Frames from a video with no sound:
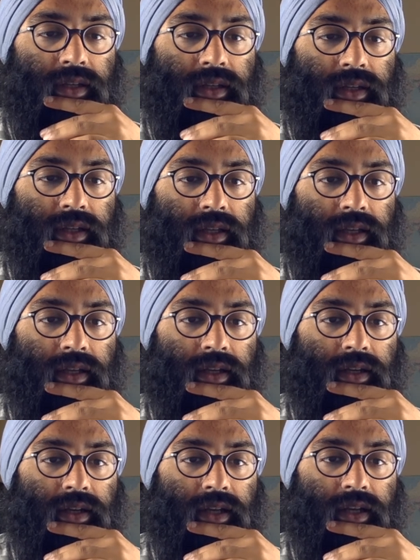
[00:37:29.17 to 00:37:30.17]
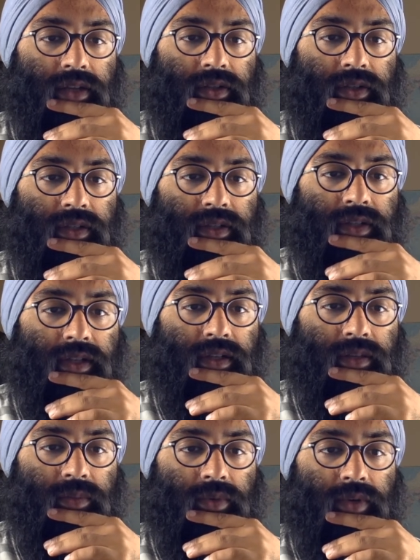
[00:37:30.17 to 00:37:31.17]
The king cannot enter this side of
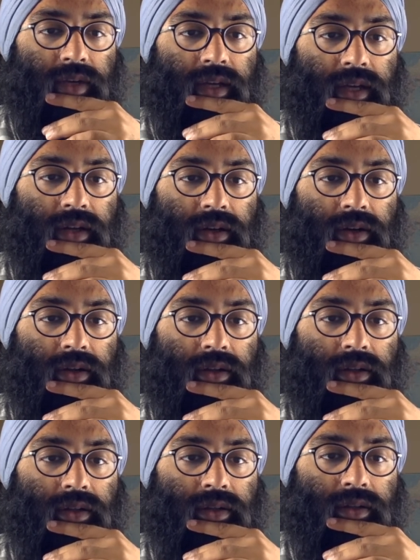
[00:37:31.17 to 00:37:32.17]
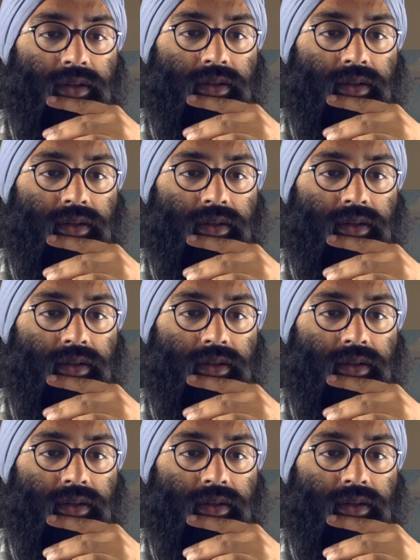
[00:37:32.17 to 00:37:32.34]
the board at all.